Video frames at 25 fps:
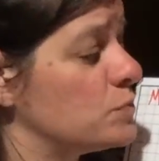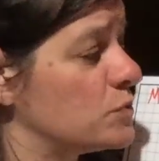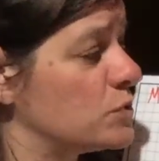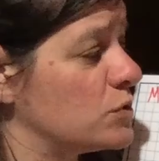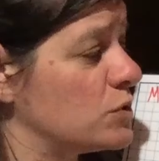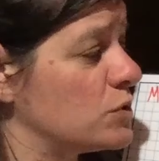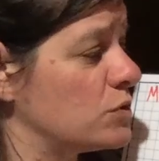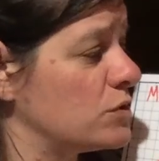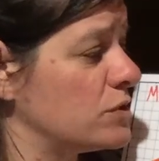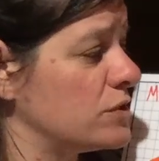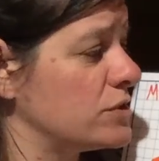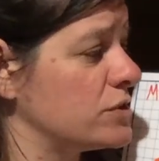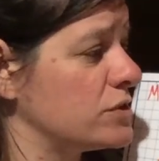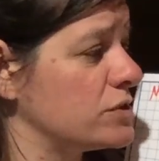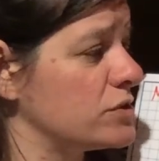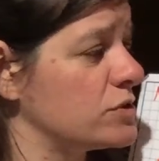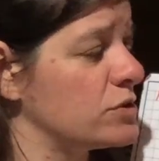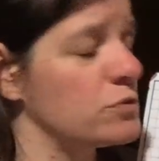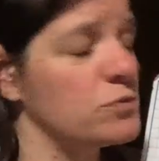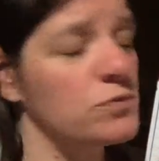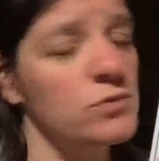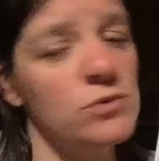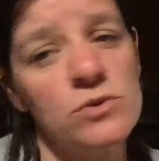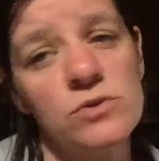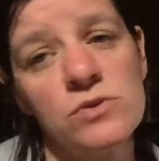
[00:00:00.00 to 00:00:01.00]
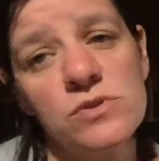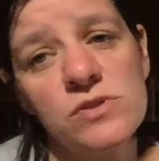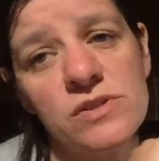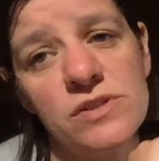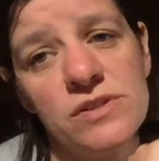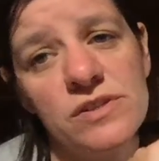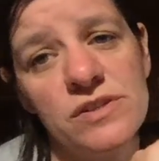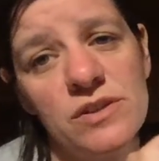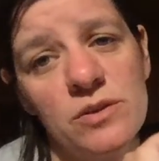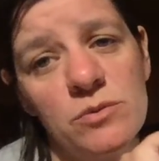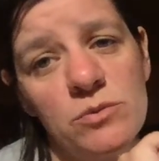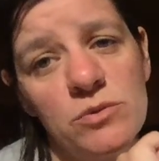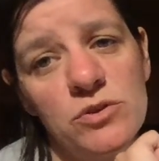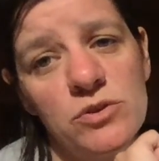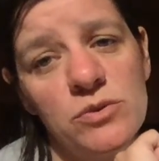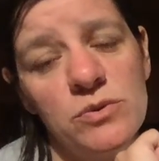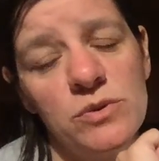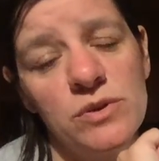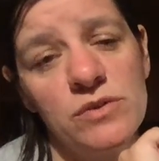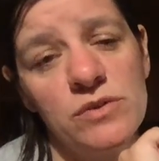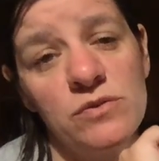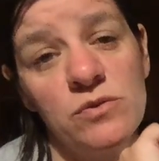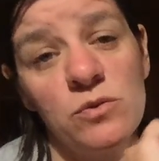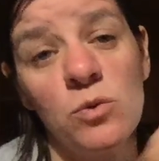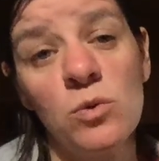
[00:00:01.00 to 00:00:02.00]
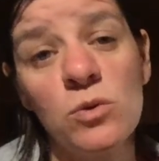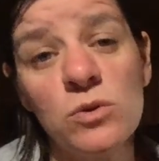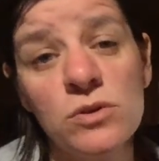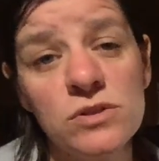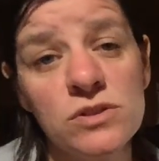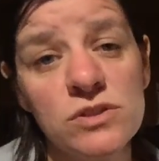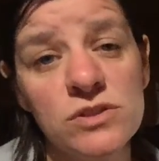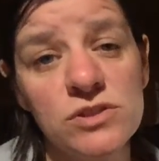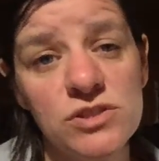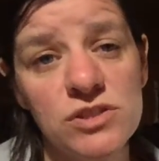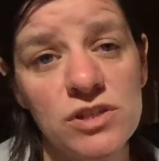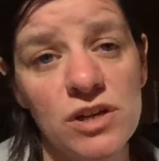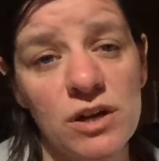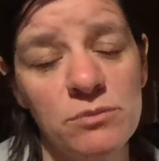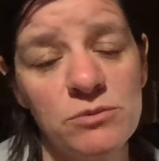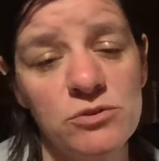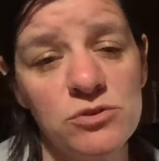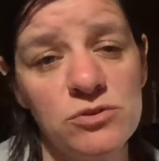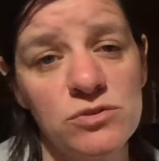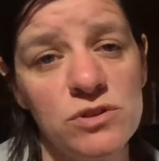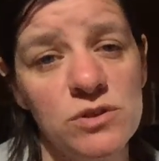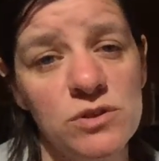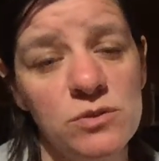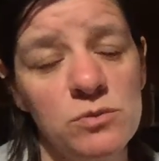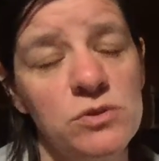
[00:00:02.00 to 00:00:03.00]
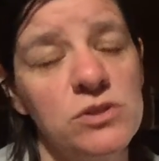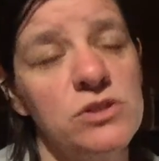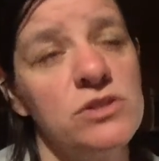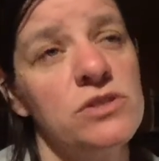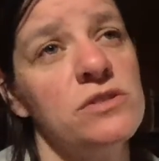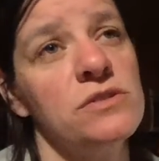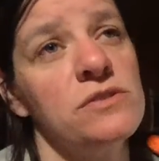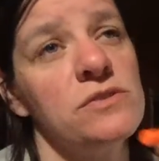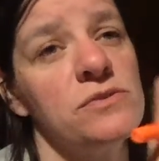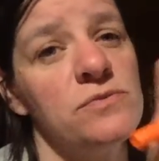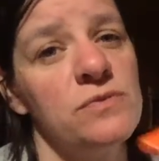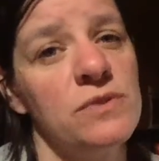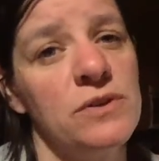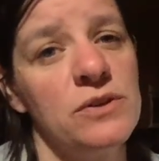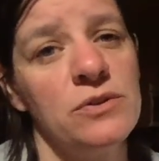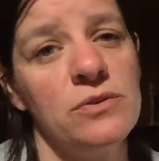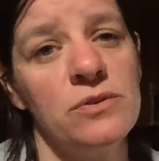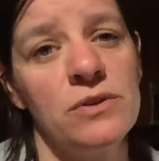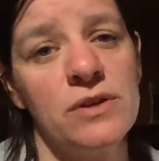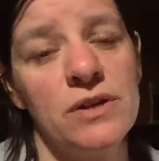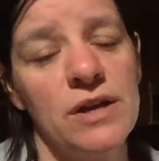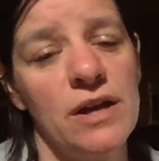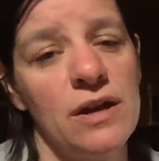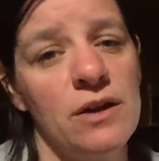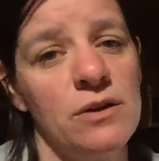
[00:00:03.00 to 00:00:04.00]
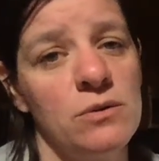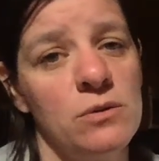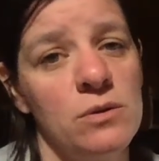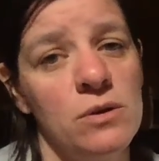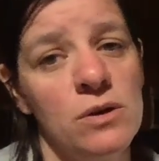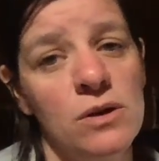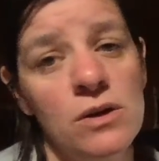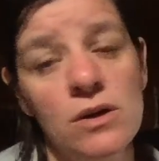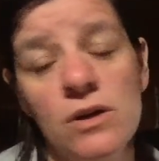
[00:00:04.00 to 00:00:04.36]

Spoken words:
So this is the first thing that we're doing of coordinate geometry, which is figuring out